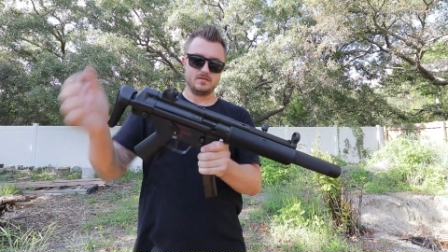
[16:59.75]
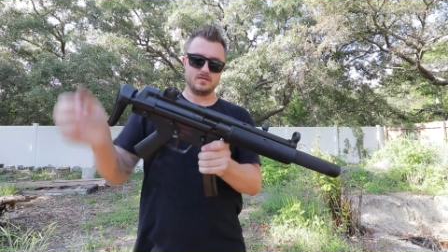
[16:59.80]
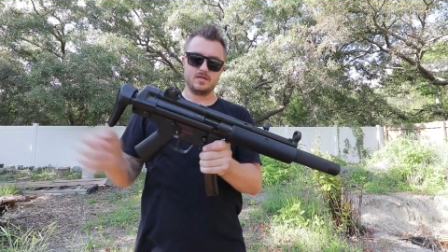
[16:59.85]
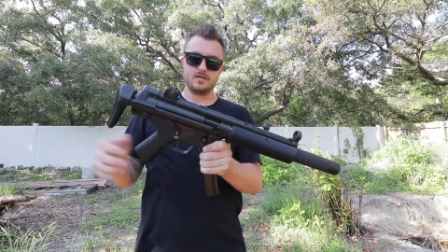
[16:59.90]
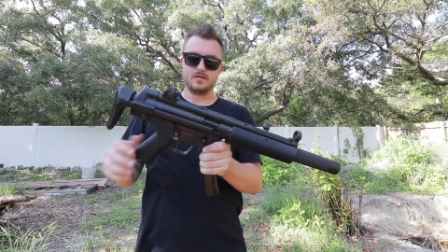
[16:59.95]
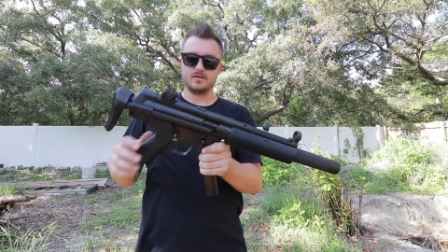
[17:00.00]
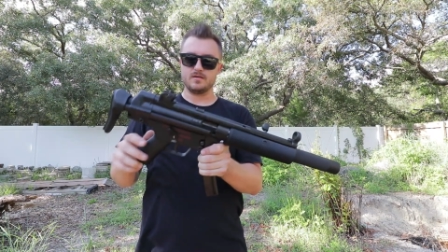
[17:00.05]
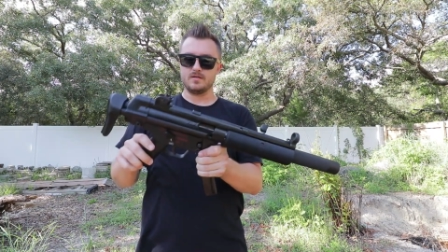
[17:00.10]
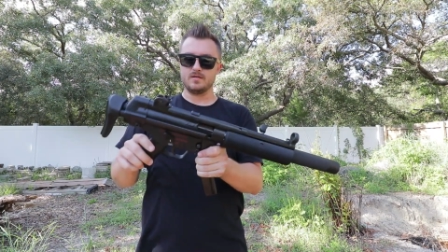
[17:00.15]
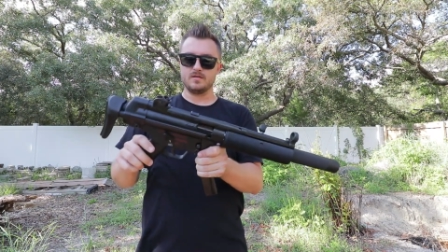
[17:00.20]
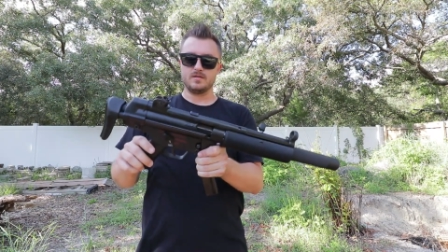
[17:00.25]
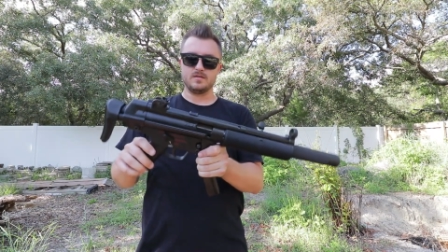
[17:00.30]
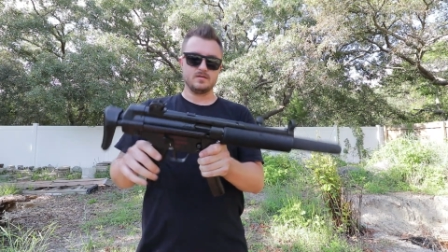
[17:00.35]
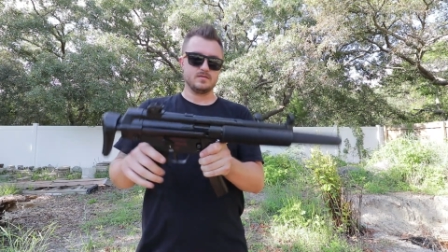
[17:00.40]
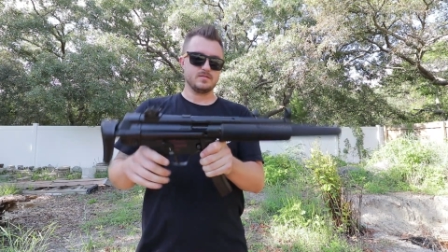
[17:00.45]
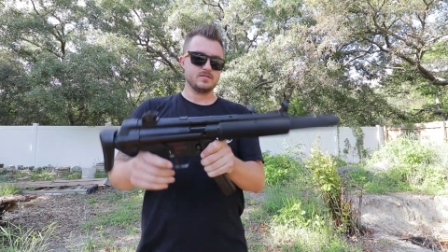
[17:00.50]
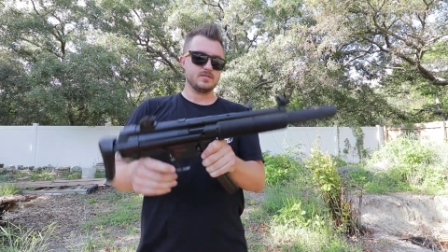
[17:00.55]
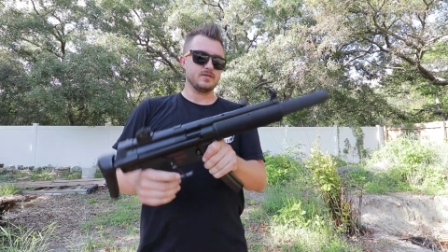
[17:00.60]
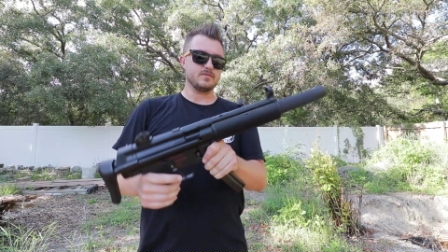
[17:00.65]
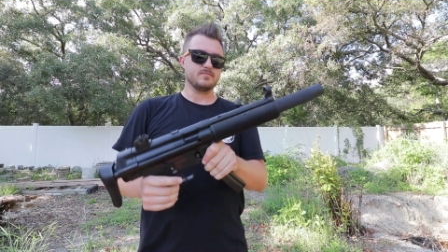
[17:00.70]
yeah,
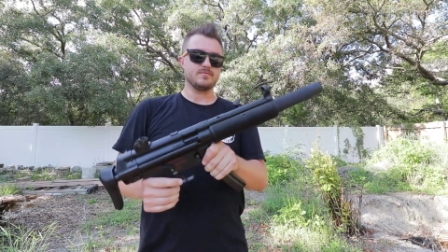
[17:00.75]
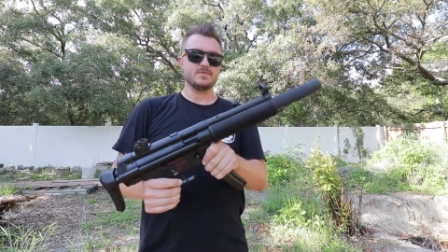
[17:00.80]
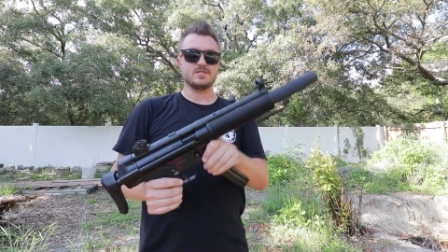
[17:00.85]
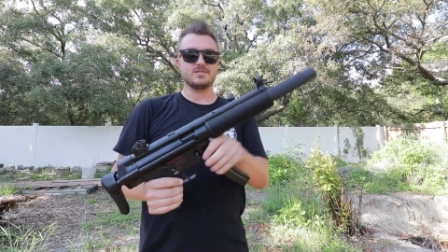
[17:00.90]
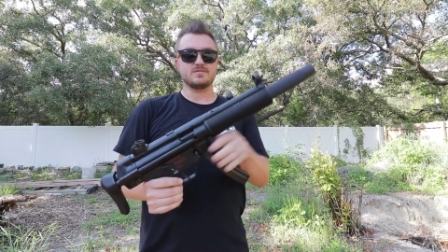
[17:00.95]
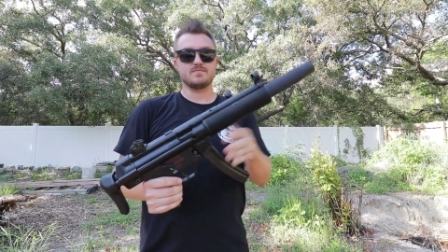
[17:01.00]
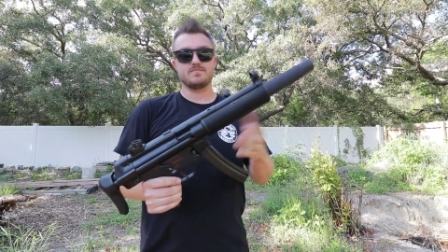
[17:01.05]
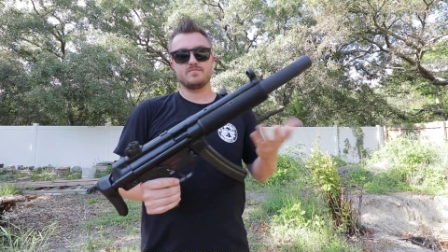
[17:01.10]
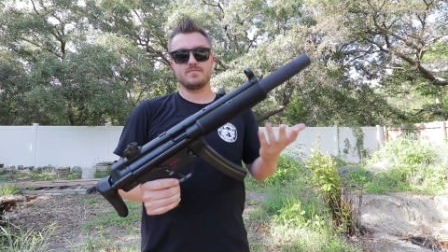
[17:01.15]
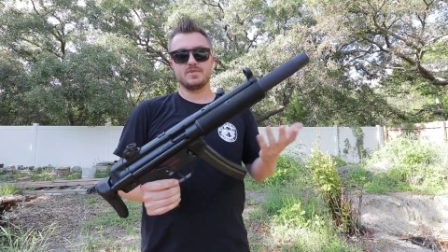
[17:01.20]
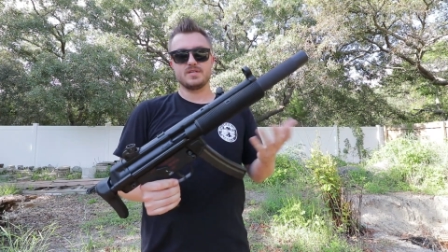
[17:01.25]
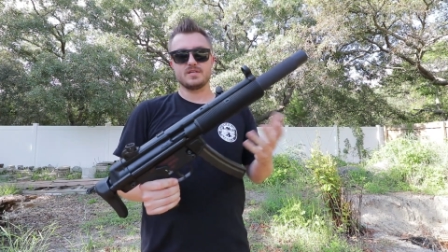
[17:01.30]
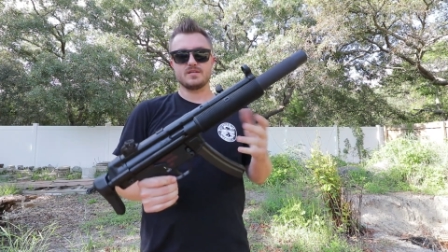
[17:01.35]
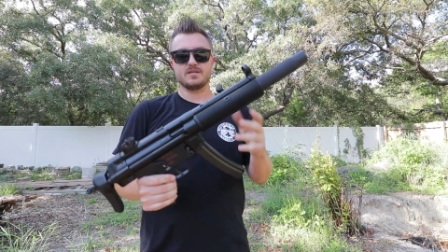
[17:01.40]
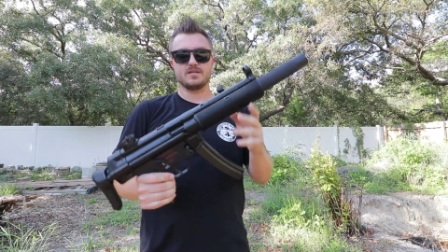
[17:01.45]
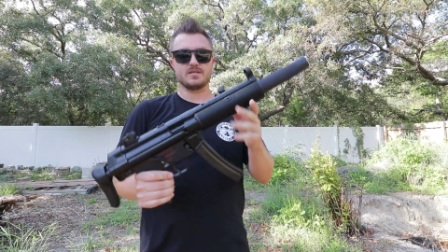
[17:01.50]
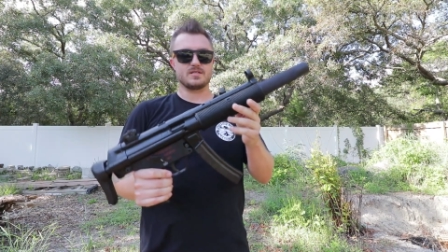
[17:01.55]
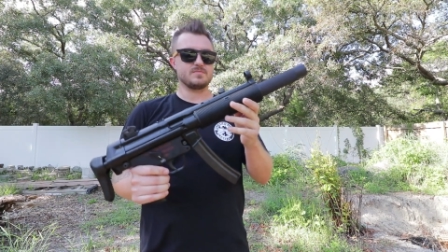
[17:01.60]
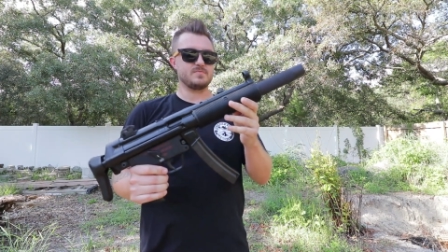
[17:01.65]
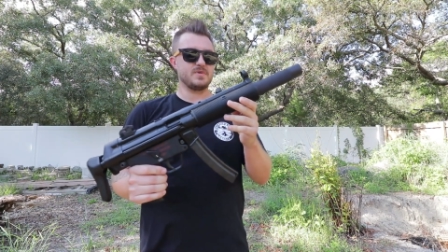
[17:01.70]
so just be
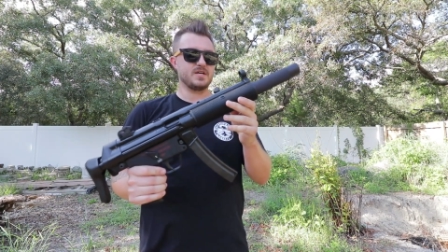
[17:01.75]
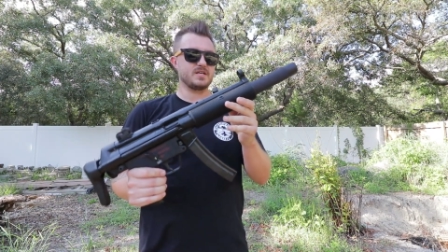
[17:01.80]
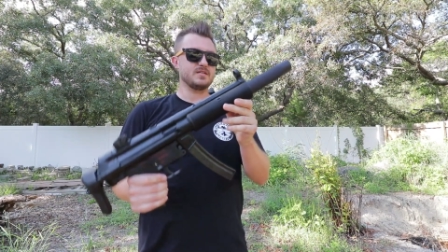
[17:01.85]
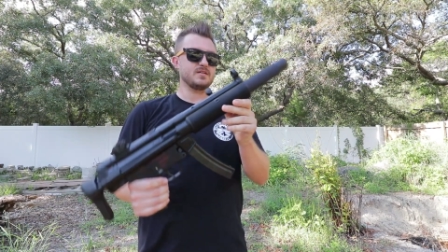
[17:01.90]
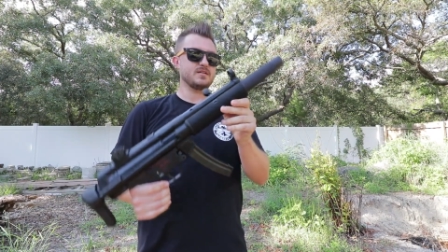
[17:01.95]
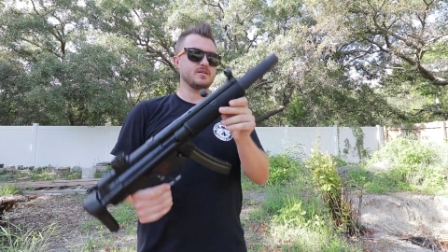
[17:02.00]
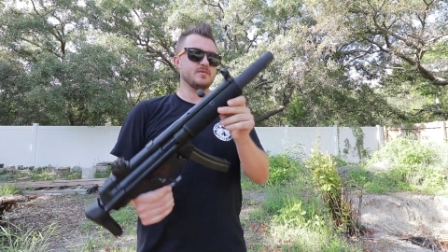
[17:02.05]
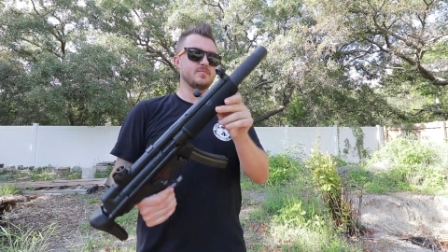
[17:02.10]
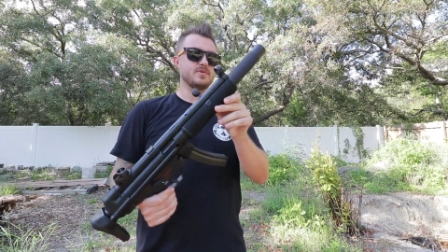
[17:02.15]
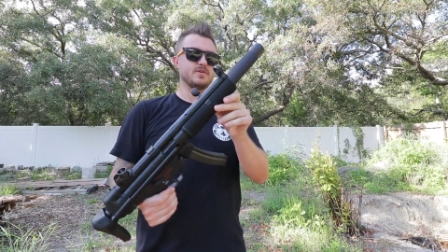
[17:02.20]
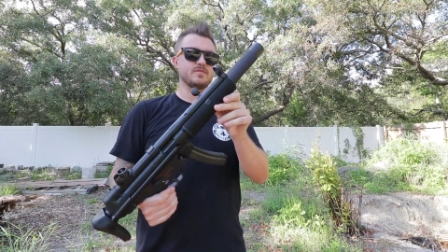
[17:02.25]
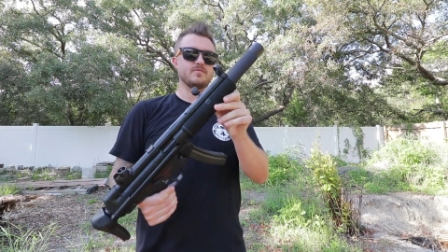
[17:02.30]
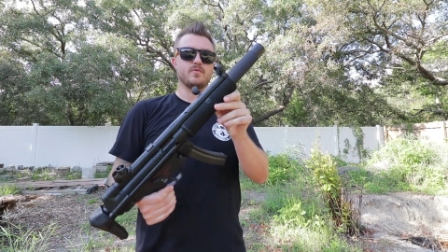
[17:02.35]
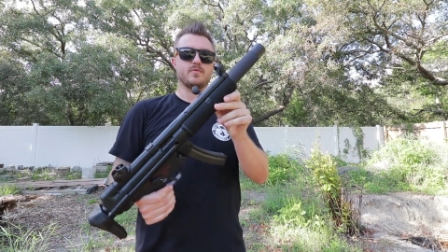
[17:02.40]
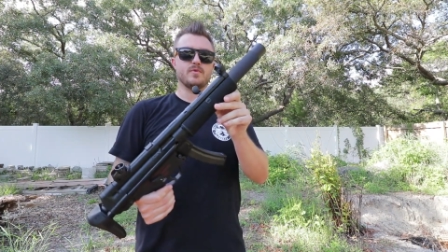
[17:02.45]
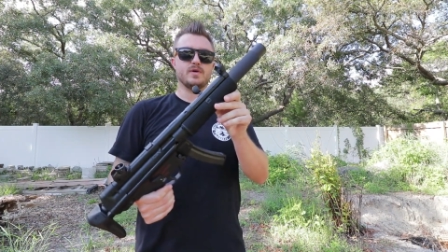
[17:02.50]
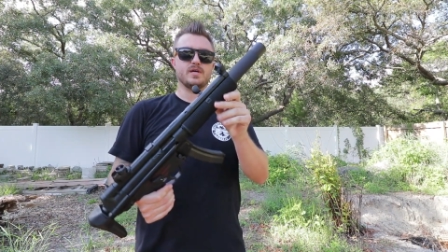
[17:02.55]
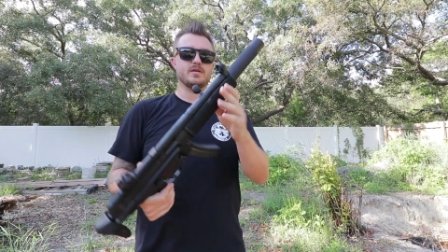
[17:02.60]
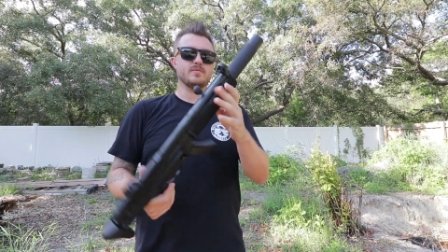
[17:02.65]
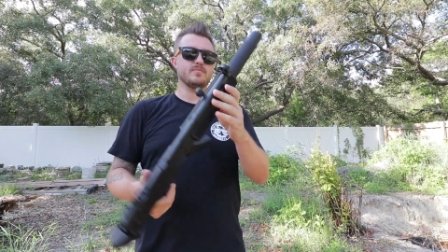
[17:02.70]
expecting a bit of a
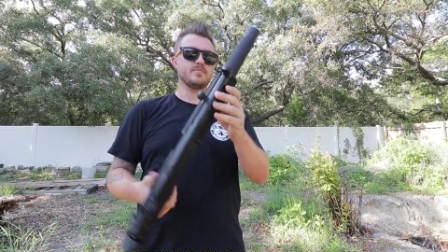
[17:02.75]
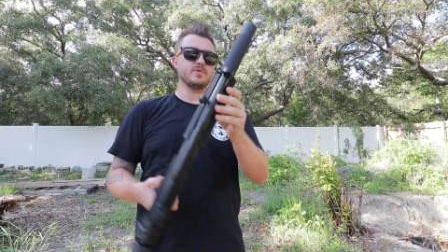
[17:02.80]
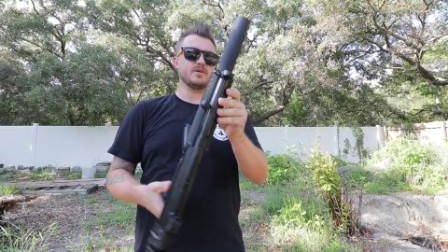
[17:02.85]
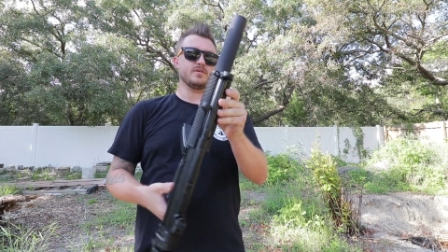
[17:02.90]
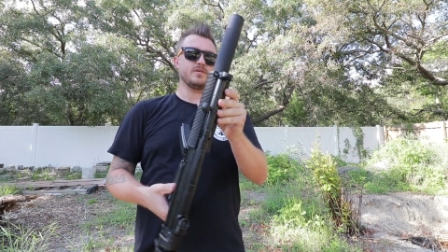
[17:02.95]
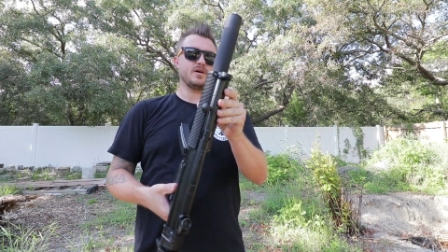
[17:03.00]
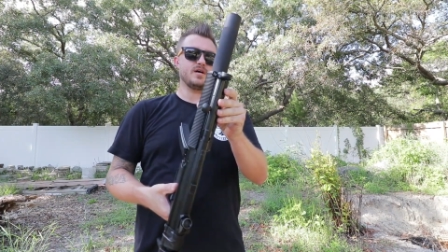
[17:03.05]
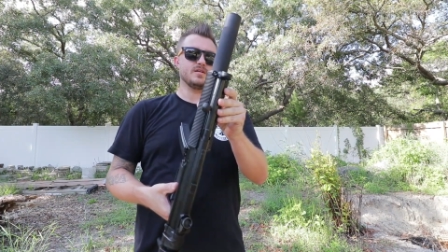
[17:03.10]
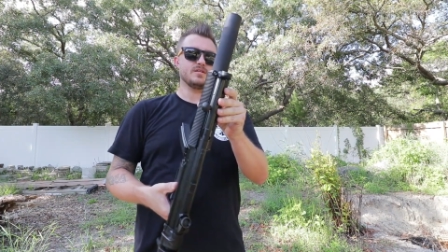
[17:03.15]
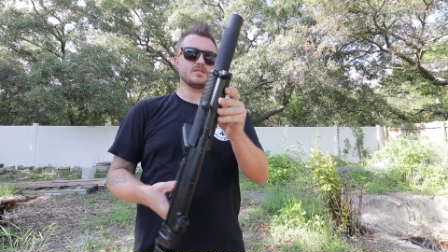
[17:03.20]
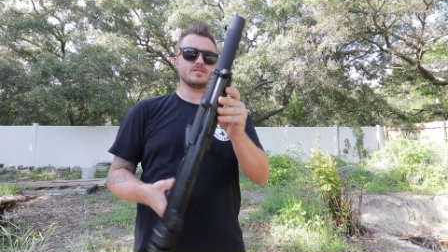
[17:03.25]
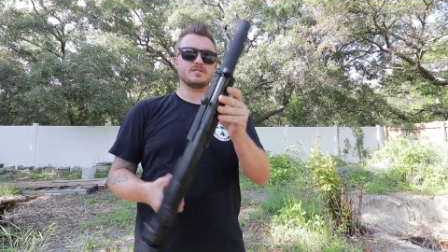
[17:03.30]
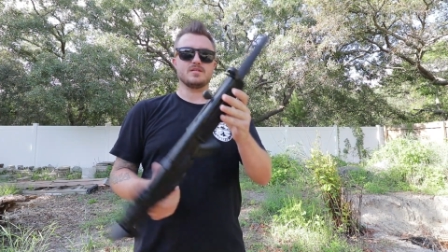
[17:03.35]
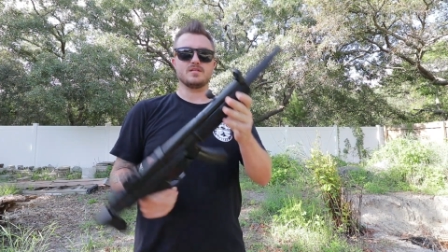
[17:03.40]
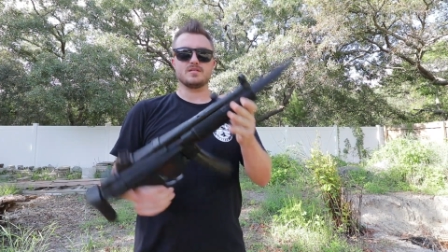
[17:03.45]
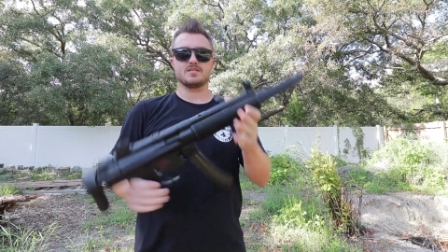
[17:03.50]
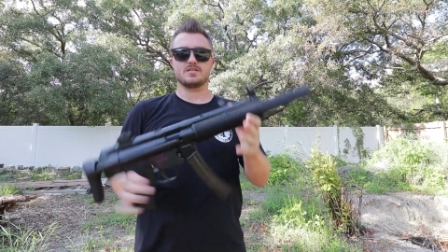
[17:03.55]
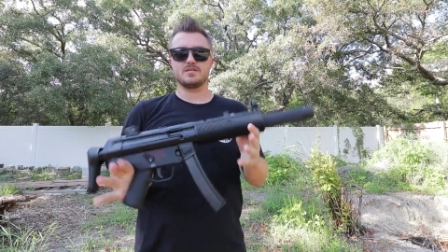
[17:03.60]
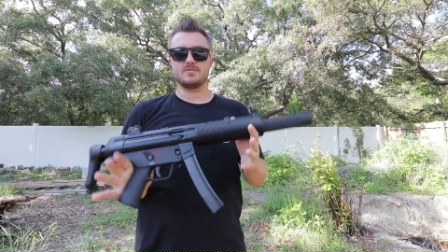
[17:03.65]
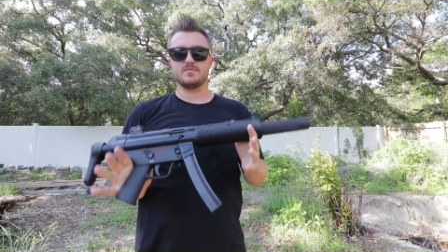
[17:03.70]
wait, but honestly
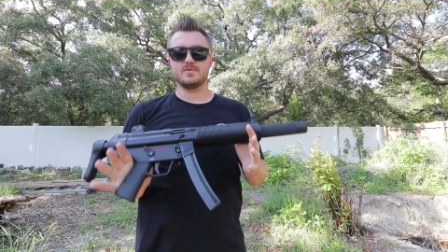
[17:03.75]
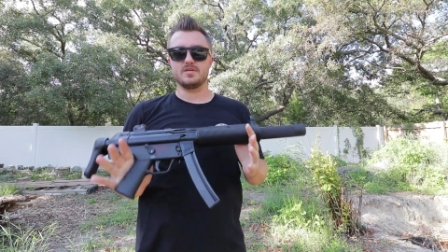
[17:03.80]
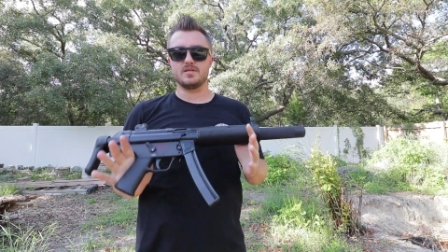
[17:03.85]
that's going to